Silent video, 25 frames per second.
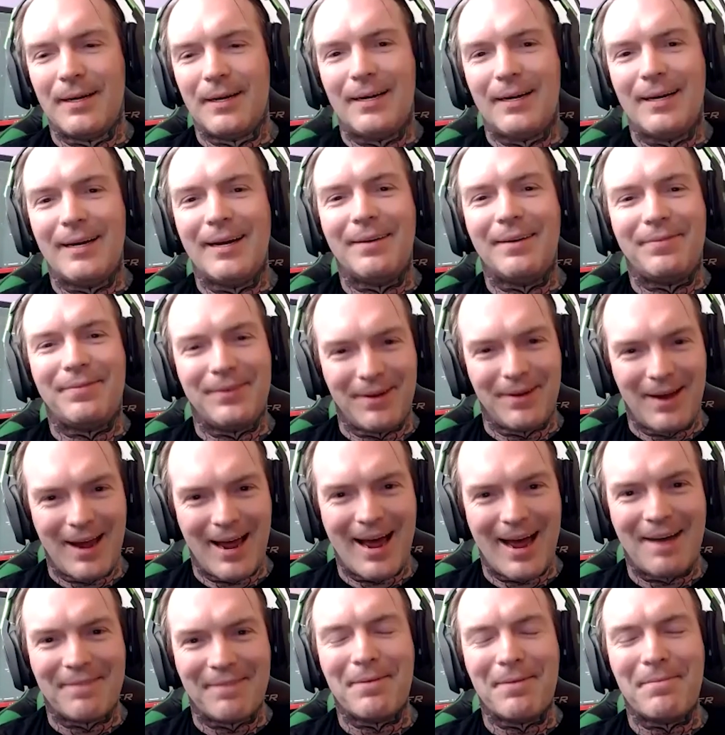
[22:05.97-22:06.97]
Yeah. If you
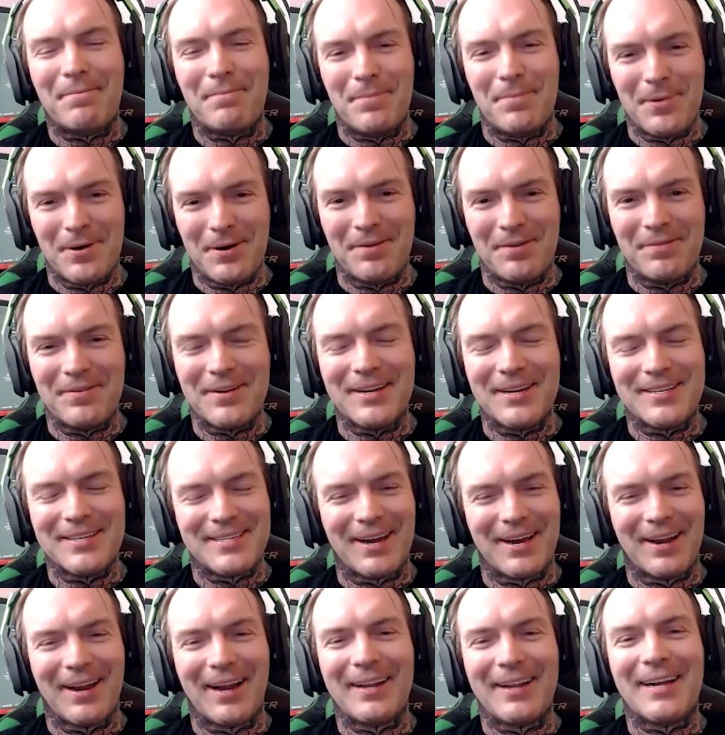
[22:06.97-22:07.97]
haven't moved, and
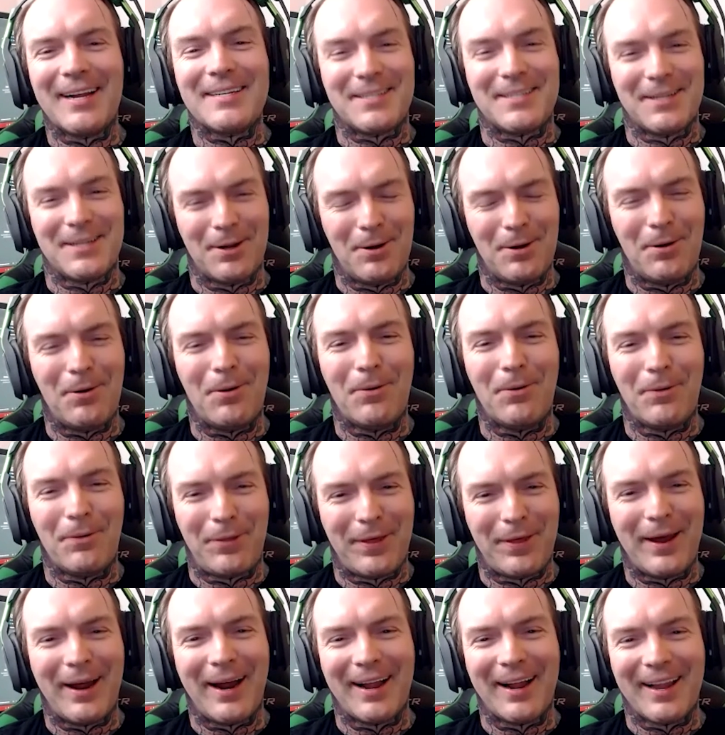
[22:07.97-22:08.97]
so, like, that's the whole
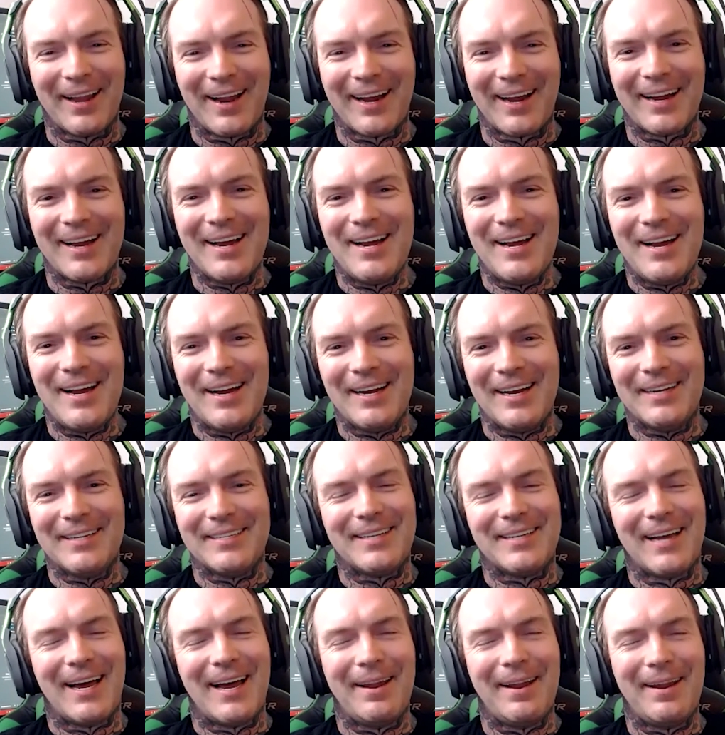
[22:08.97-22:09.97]
thing, like,
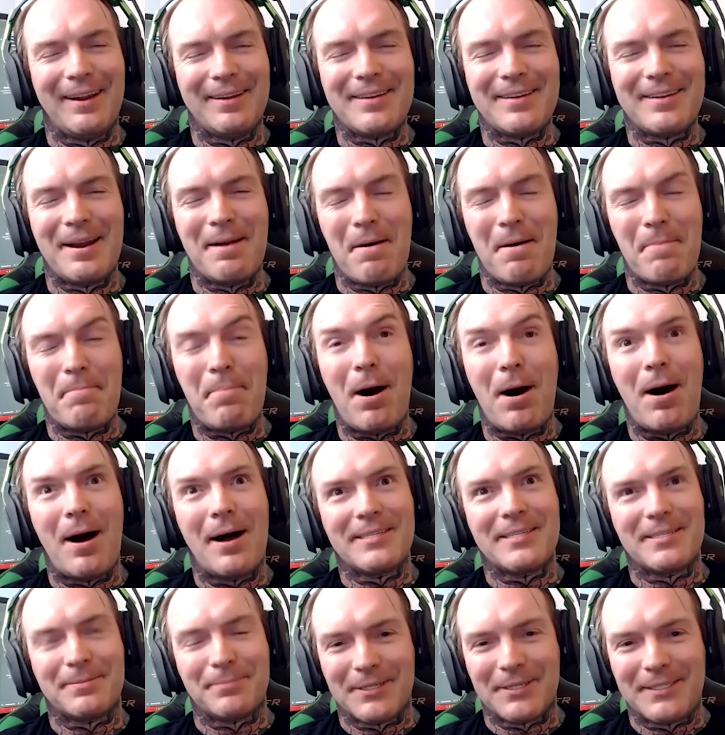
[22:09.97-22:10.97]
is that there's an
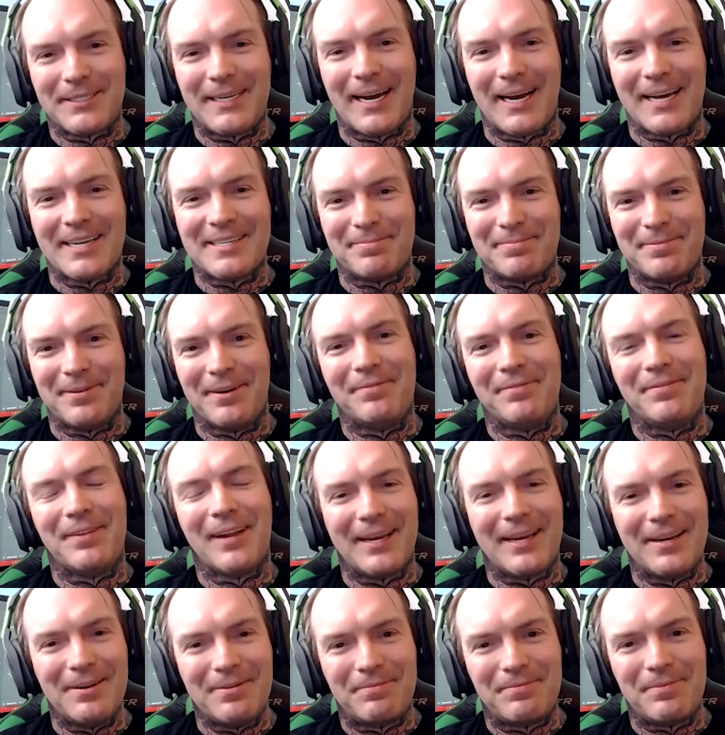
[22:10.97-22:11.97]
impossible chess move,
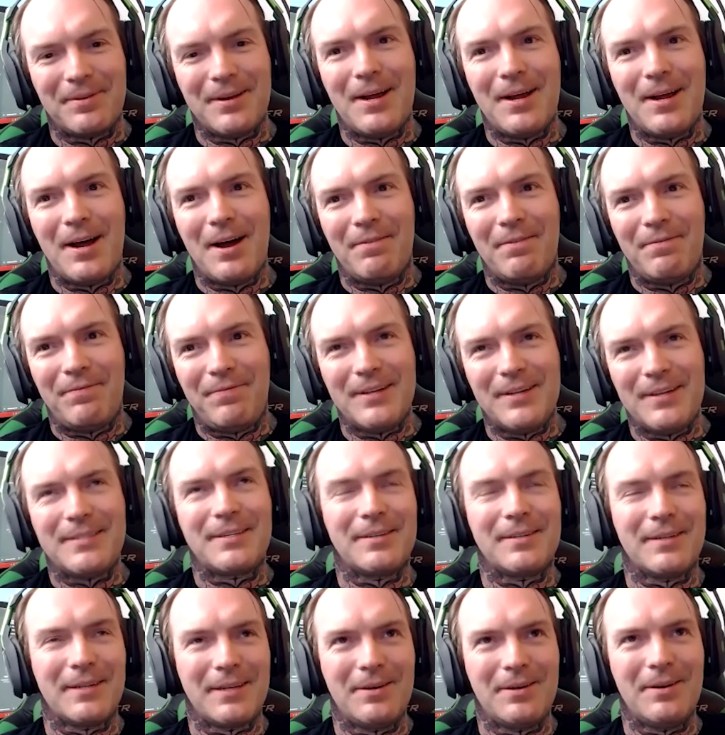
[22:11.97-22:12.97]
like, you
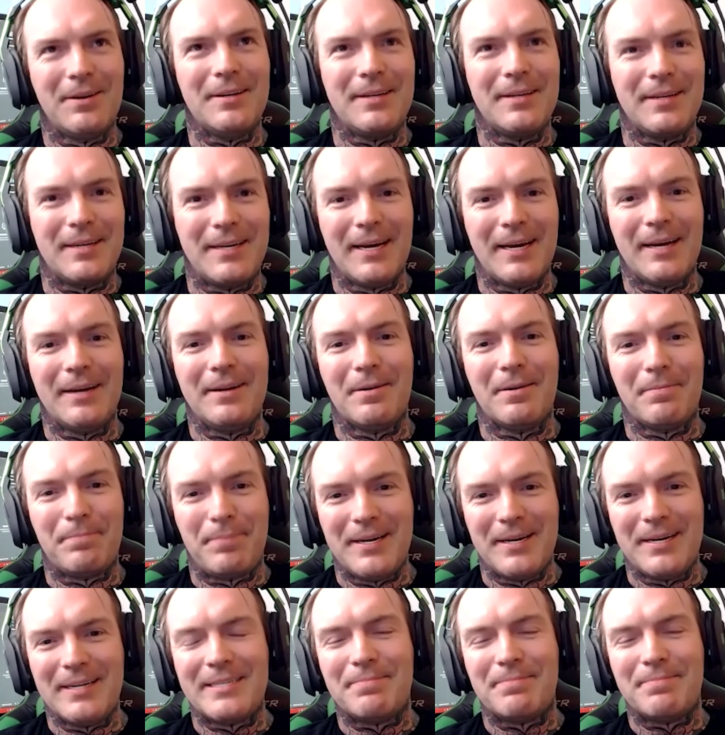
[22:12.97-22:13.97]
physically couldn't get your
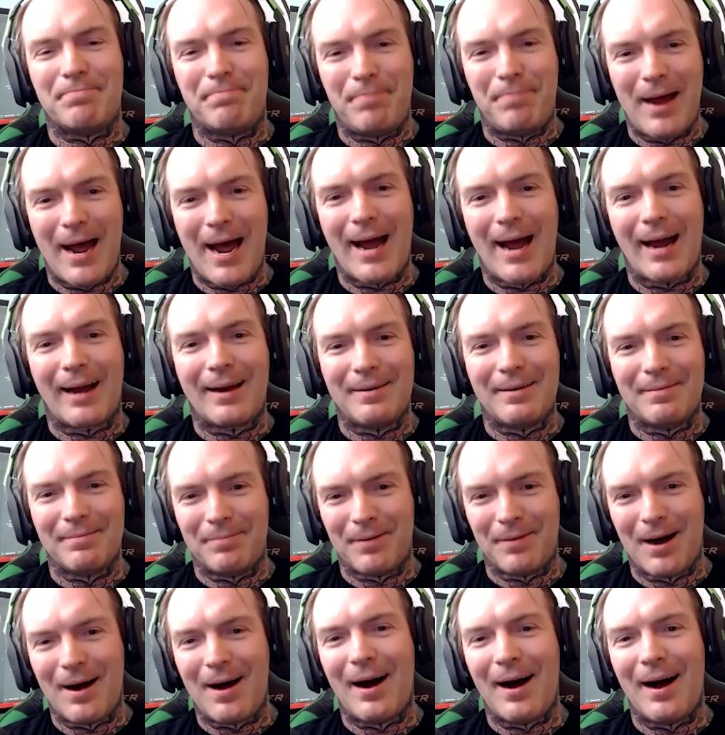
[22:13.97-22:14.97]
piece back
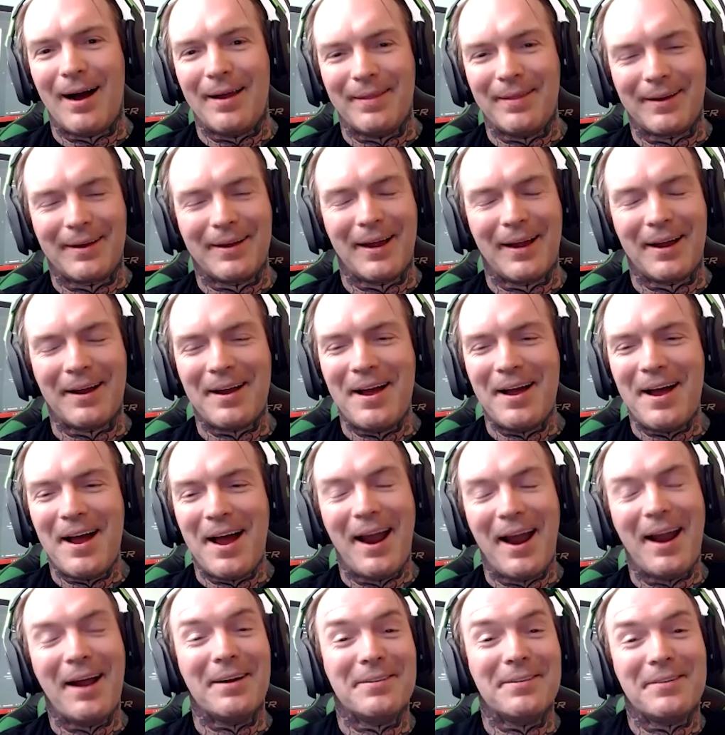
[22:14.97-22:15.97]
behind the king.
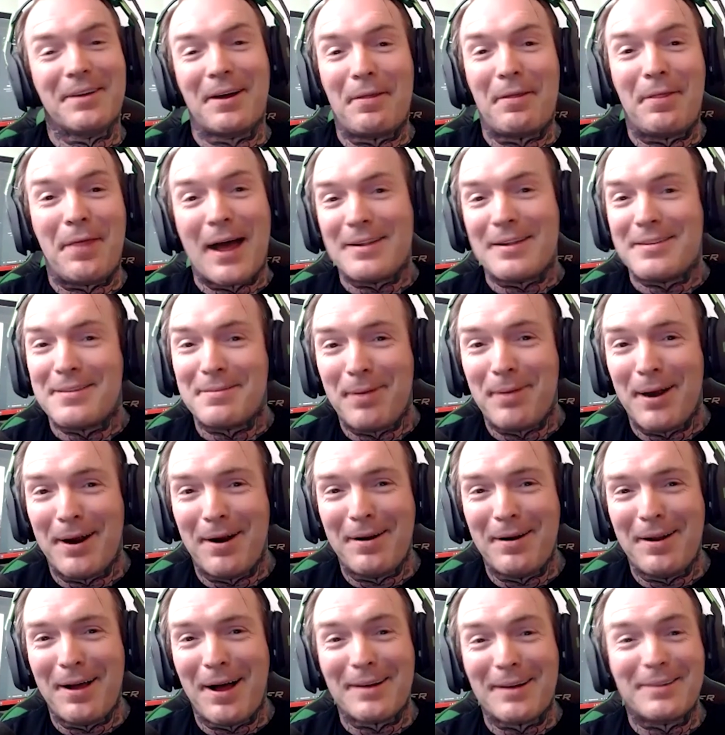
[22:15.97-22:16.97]
And I was like, that's a
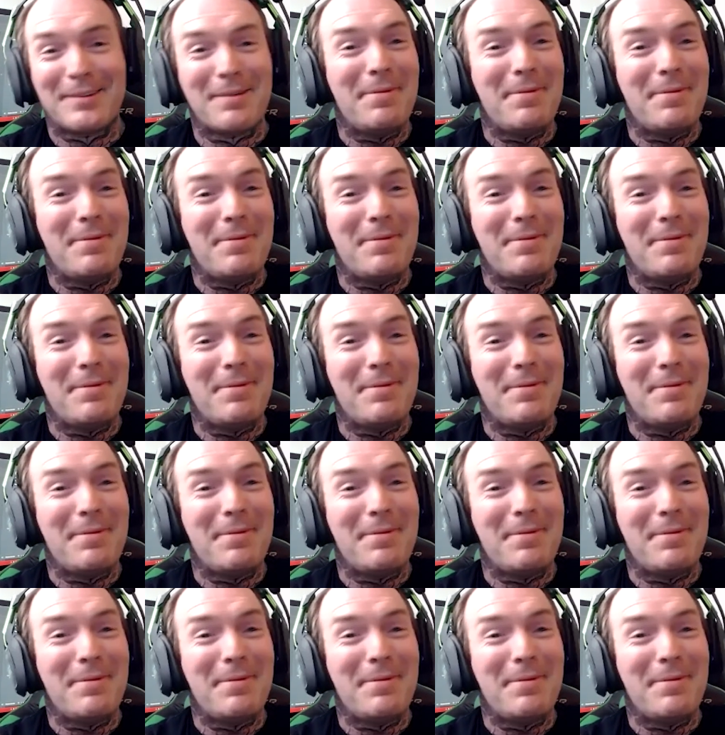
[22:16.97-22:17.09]
paradox.